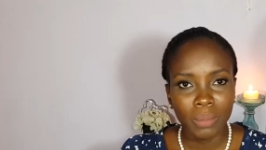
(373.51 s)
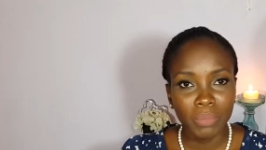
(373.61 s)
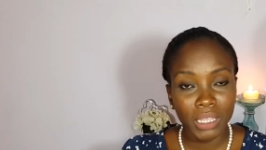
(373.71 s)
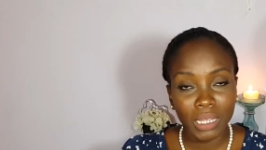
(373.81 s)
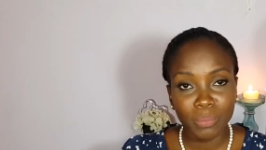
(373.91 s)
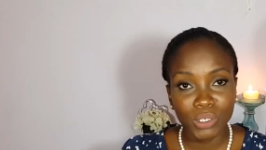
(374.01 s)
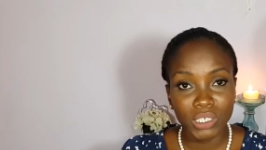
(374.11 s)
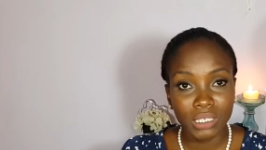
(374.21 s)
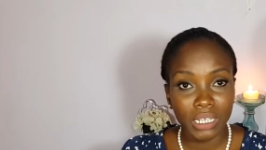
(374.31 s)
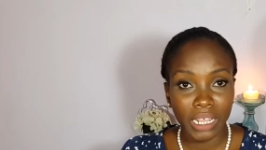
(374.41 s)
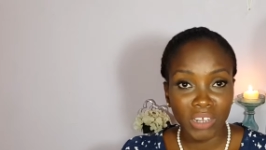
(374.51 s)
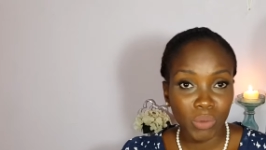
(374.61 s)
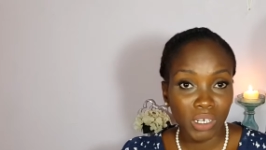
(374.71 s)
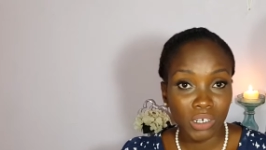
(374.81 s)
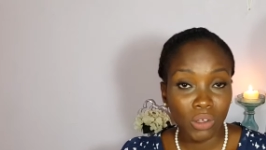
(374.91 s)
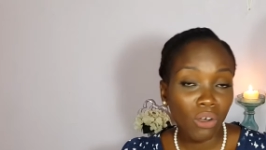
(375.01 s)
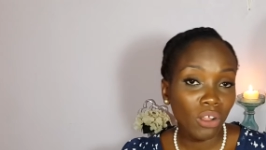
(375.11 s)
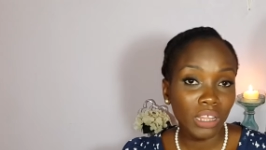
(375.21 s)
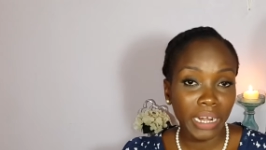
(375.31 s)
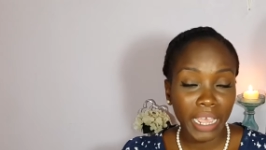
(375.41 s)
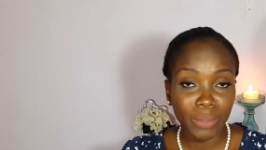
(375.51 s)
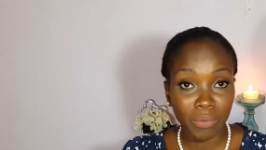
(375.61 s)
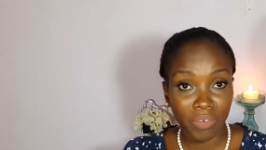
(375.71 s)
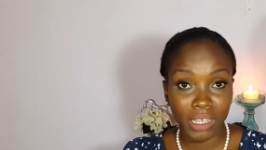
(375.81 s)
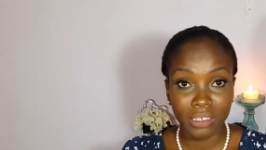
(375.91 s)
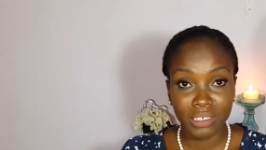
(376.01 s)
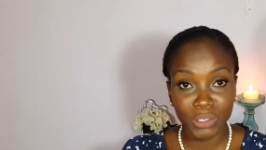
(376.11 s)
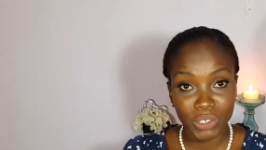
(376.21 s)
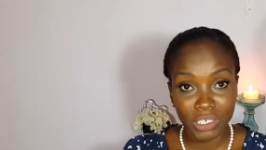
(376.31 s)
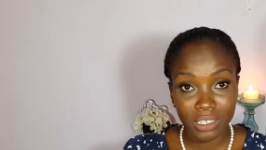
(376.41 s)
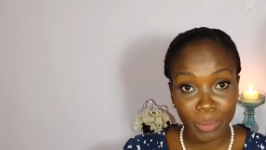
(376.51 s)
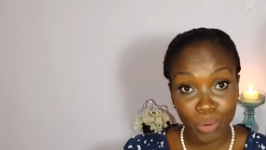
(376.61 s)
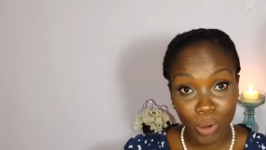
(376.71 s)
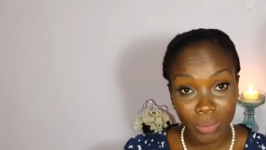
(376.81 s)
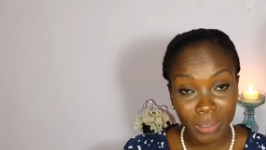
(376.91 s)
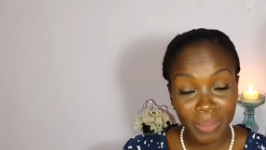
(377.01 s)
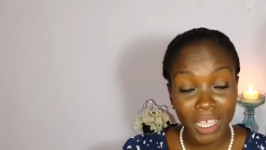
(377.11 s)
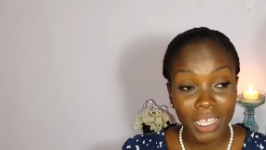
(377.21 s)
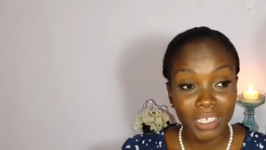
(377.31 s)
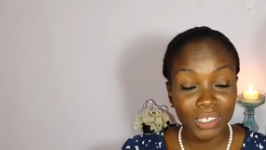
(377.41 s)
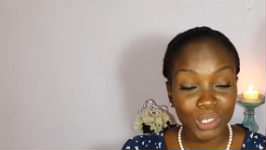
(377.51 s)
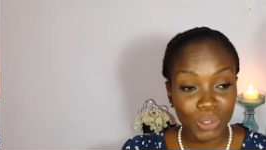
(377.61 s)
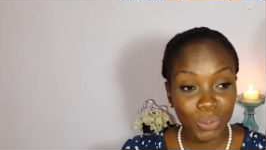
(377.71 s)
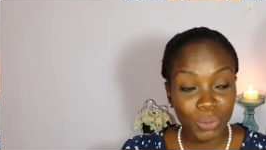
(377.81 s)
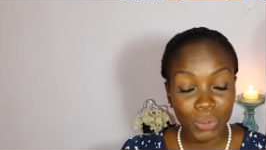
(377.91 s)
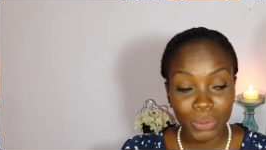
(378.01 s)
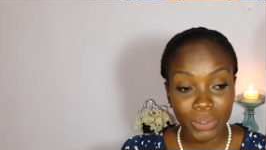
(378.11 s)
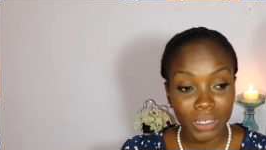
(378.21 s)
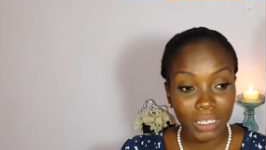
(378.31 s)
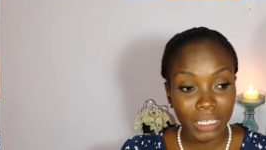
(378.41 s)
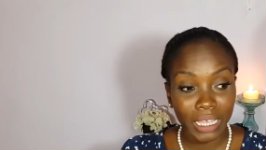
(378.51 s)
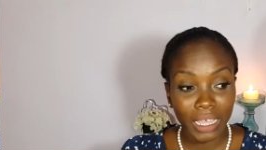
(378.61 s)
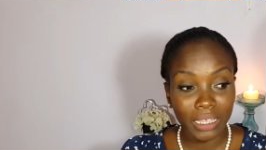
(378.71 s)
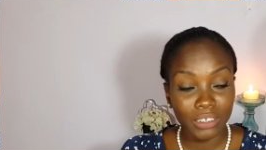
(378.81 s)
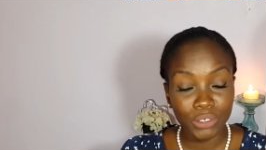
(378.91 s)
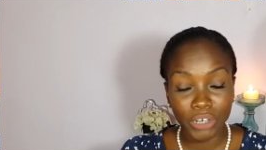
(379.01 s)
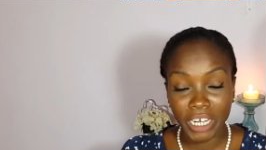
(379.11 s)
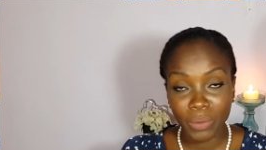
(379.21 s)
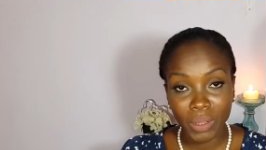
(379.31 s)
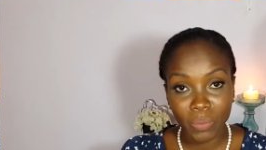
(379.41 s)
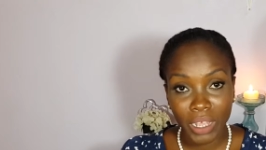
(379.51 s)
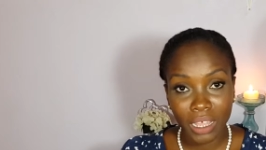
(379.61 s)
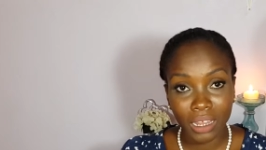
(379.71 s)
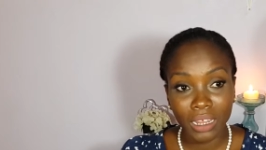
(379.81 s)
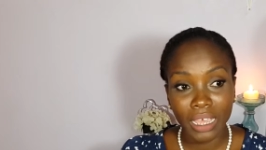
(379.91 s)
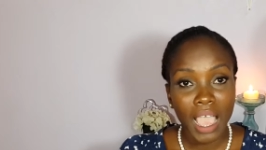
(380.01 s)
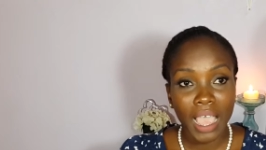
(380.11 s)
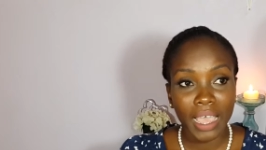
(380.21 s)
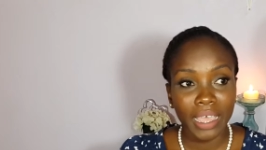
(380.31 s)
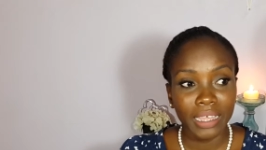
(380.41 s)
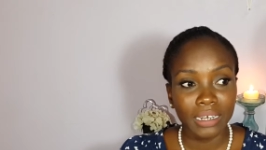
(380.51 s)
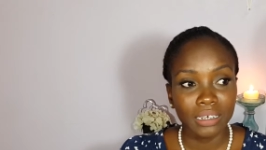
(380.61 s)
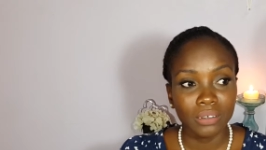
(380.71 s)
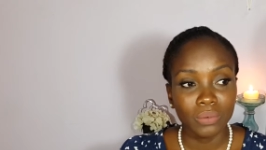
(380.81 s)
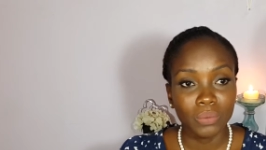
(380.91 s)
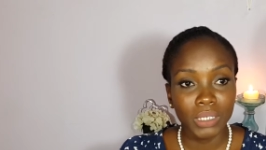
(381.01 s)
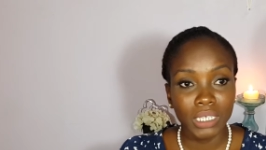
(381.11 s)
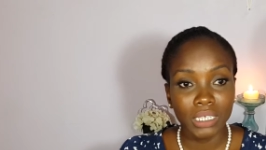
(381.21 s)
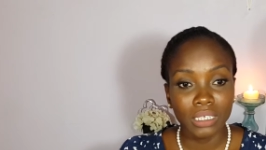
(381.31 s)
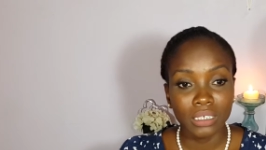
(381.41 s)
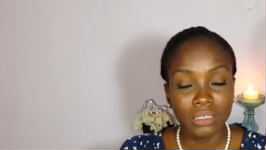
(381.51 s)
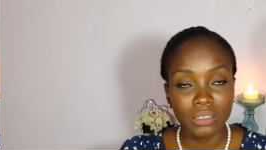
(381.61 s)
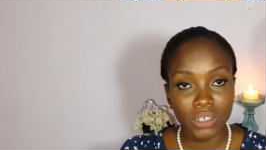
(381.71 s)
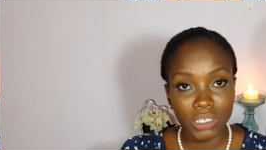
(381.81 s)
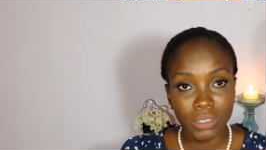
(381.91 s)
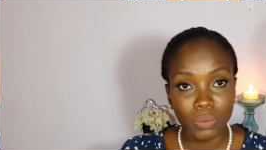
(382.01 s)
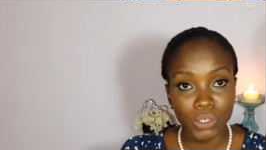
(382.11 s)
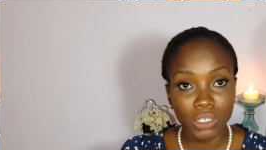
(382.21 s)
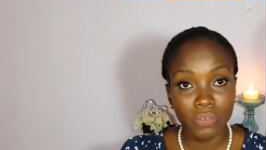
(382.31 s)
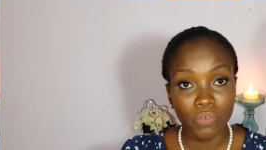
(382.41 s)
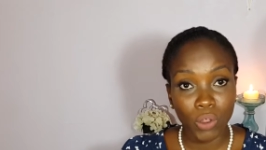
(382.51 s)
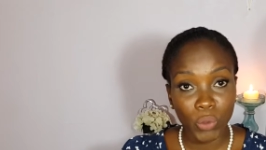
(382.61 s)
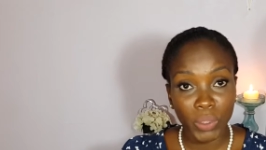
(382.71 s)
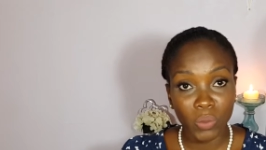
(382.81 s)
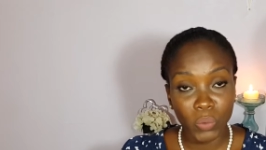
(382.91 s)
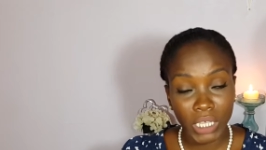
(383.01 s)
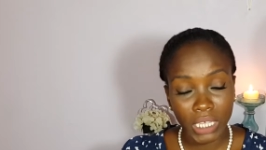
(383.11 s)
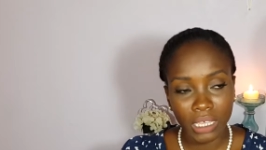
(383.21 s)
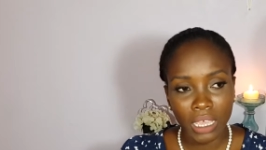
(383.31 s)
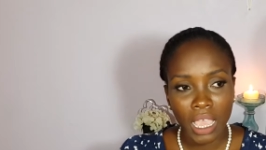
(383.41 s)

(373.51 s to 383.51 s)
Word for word: be that person that anyone could call, and I would find a solution to their problem. So yeah, the training went well and we started work the following week.